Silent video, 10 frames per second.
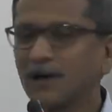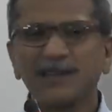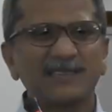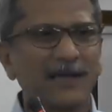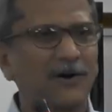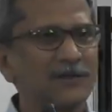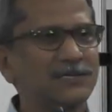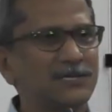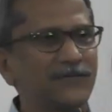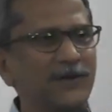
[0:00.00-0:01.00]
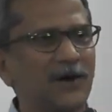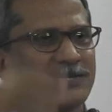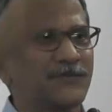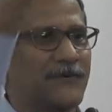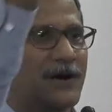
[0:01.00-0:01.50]
I call a psychologist,
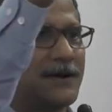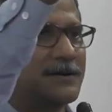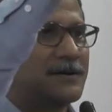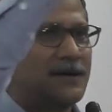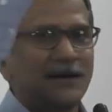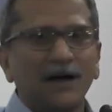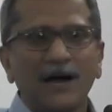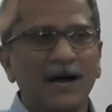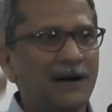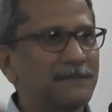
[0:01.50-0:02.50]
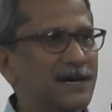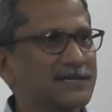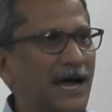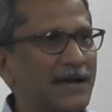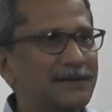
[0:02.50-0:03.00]
philosopher,
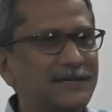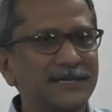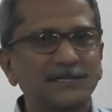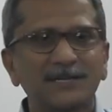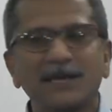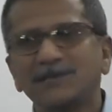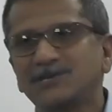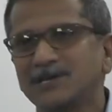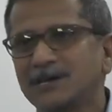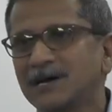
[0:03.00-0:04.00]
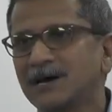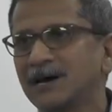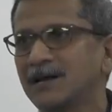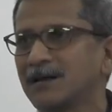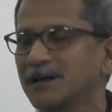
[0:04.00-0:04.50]
um, a scientist, an
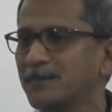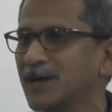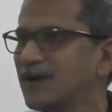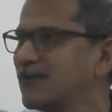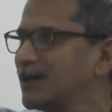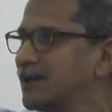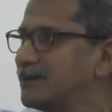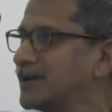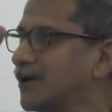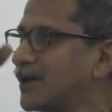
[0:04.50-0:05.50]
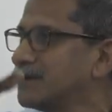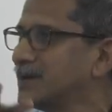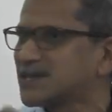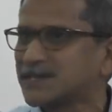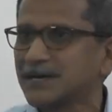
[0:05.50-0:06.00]
engineer, and a behavioral
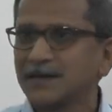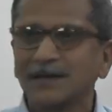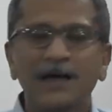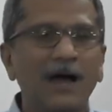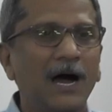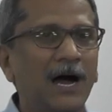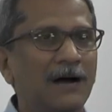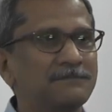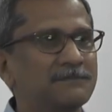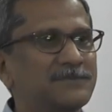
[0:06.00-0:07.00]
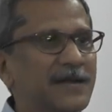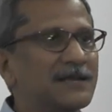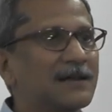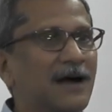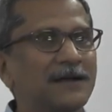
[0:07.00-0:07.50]
economist, um,
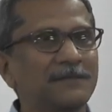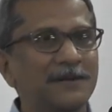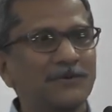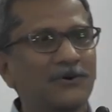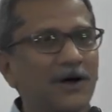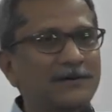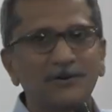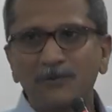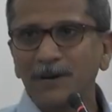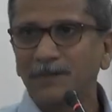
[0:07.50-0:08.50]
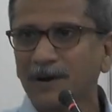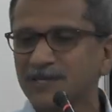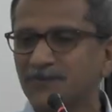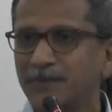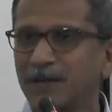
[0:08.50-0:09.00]
Daniel Kahneman, who got the Nobel
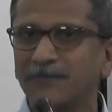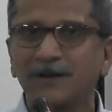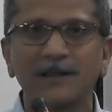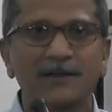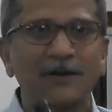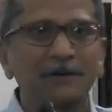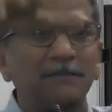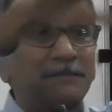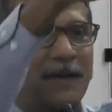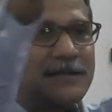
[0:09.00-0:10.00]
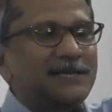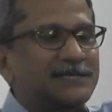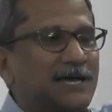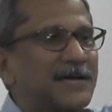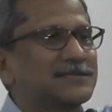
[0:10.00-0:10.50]
Prize for Behavioral Economics,
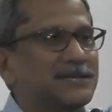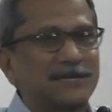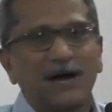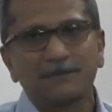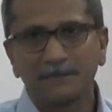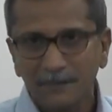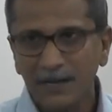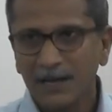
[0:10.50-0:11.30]
make these guys sit down.